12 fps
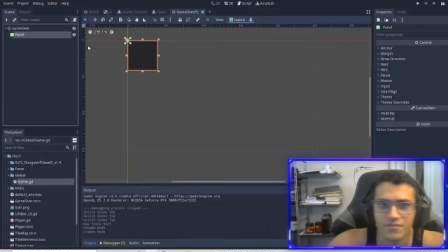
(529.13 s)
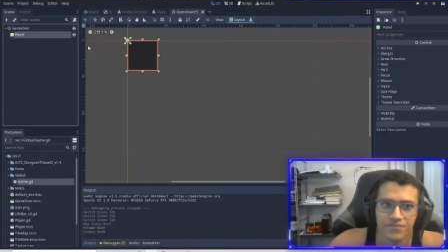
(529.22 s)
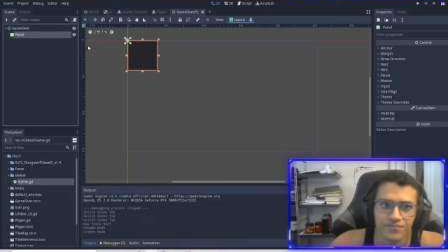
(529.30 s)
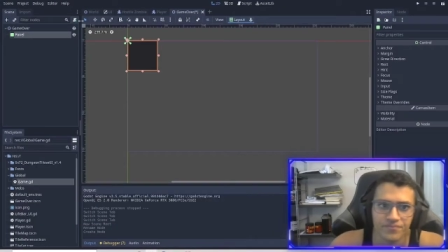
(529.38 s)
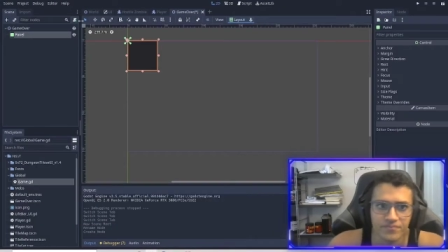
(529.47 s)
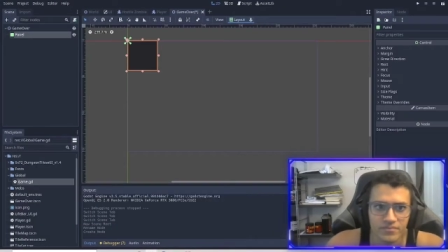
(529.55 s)

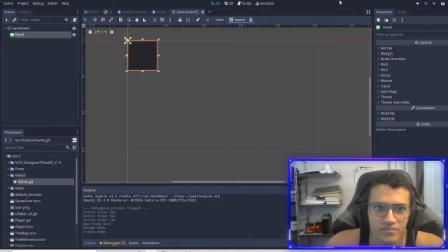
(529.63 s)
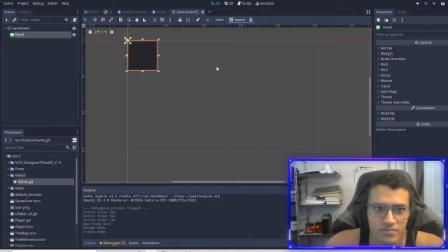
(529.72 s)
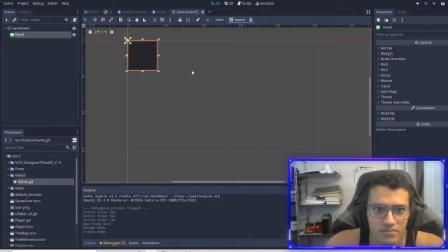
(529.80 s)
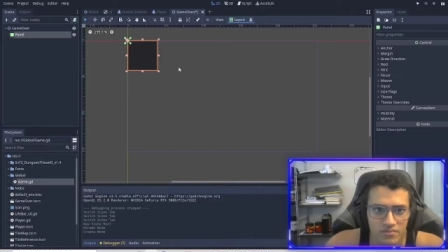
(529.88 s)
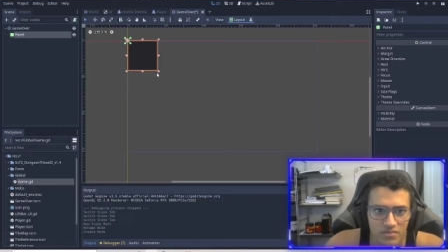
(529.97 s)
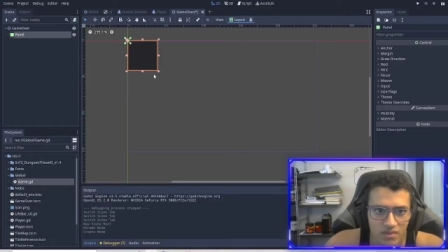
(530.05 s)

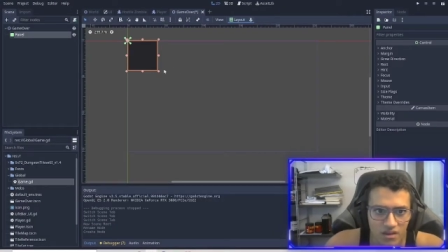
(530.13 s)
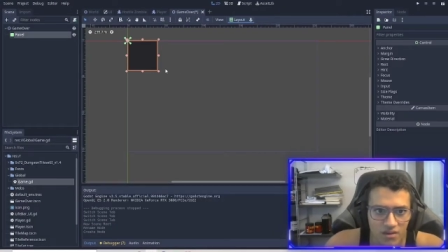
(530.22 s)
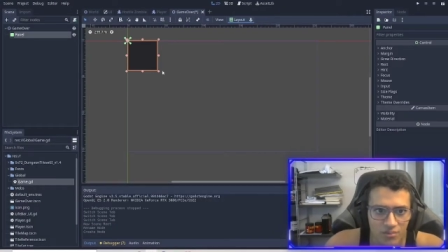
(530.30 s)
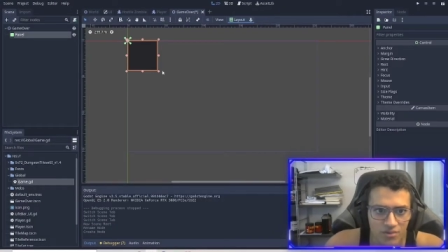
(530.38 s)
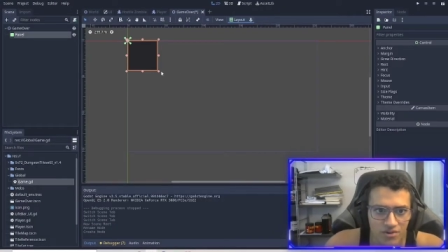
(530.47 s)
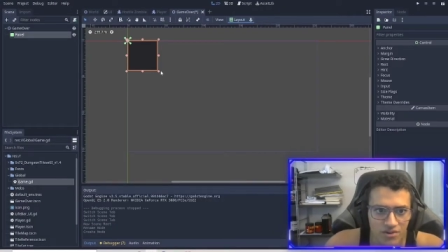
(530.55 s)

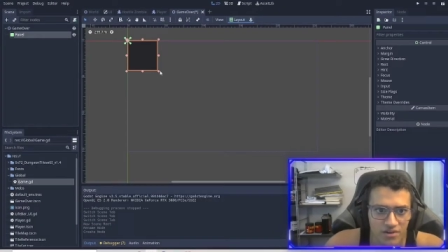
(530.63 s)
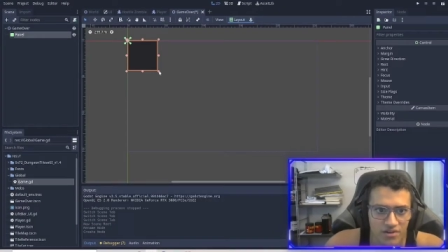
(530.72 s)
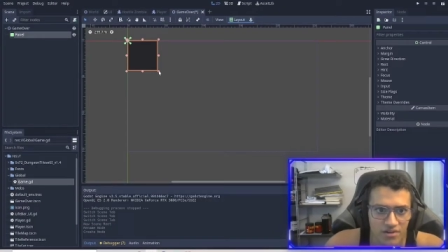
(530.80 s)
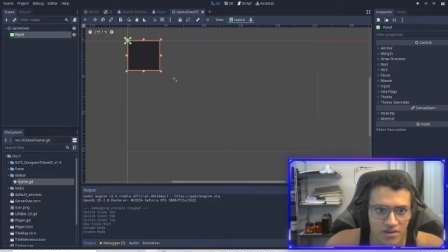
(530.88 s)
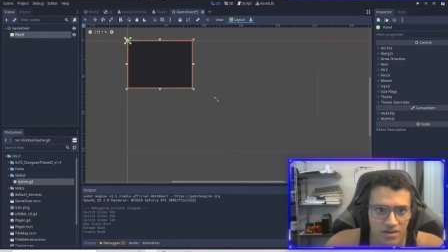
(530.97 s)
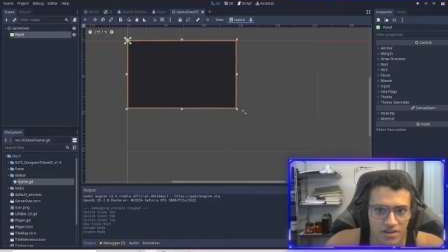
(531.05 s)
I'm going to
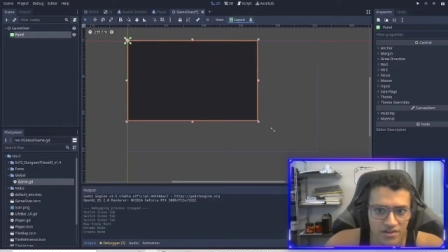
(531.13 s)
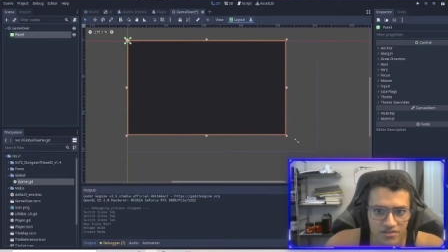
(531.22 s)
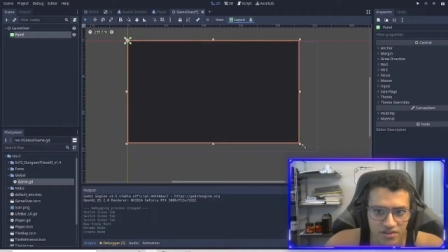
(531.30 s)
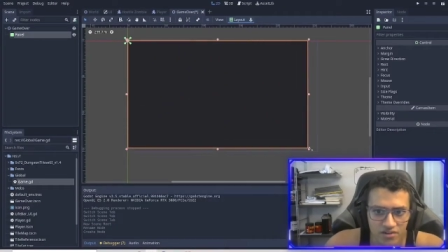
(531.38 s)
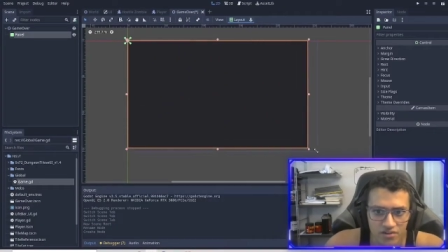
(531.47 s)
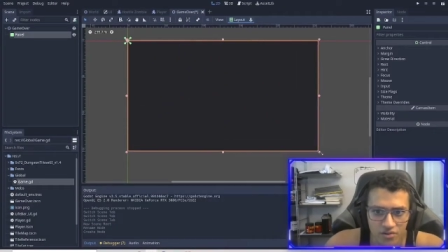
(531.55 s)

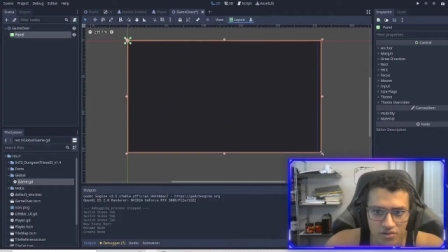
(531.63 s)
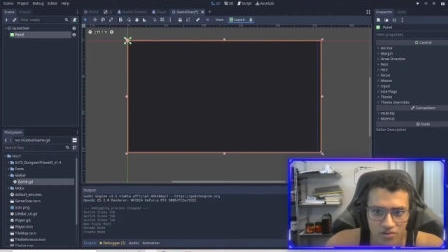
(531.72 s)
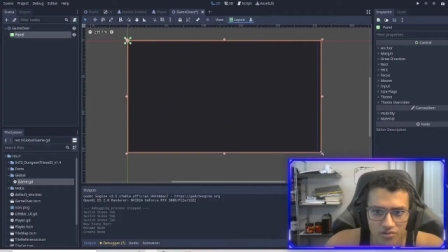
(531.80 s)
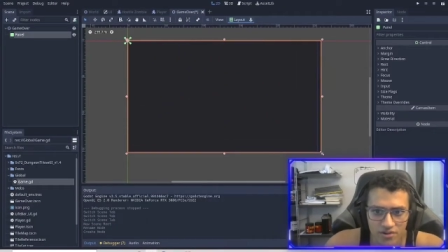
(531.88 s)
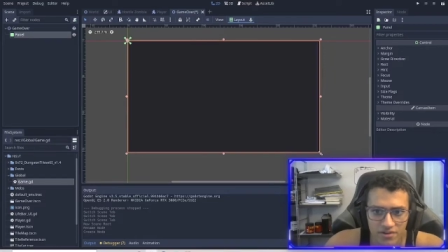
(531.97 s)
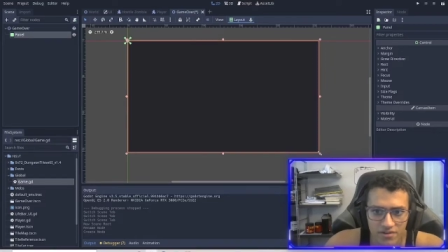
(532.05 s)
extend it
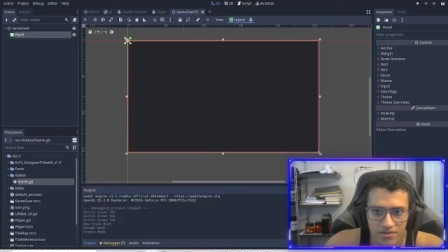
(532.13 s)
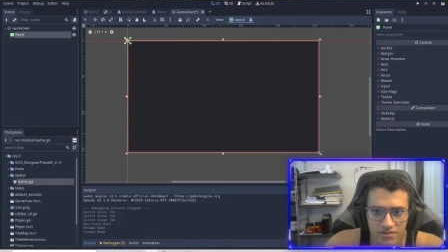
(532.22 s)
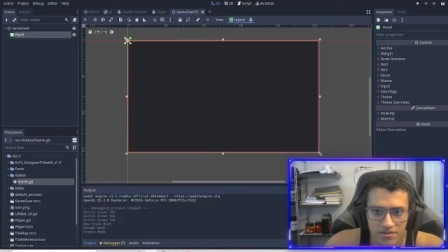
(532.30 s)
all the way.